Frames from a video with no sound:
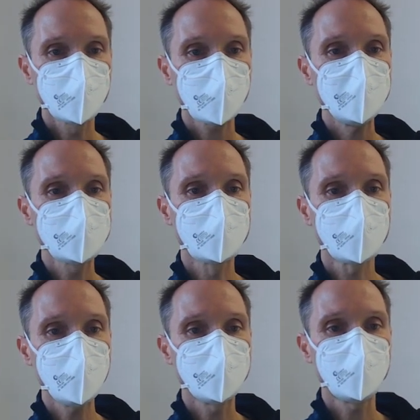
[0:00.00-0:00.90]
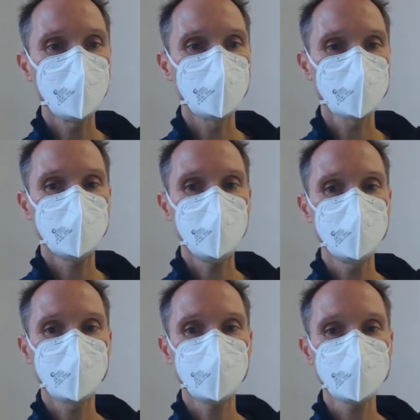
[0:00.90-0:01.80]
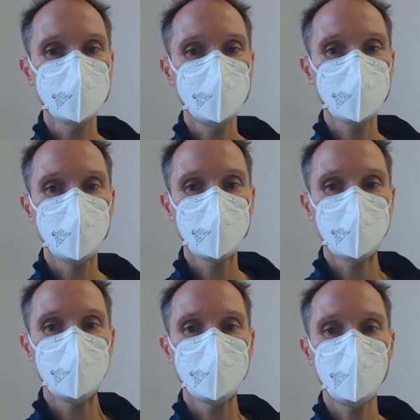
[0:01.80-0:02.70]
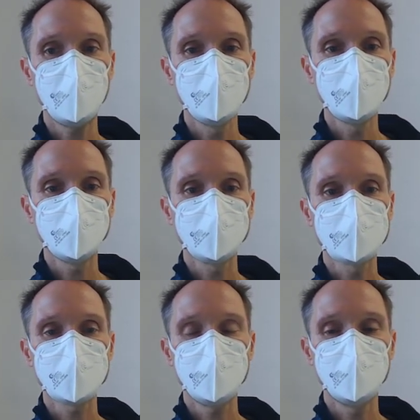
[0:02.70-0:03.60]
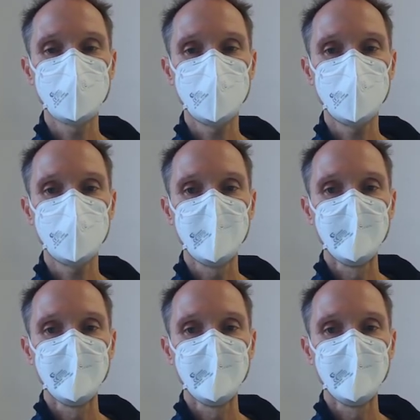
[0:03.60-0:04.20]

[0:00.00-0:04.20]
is great because then the customer can click on the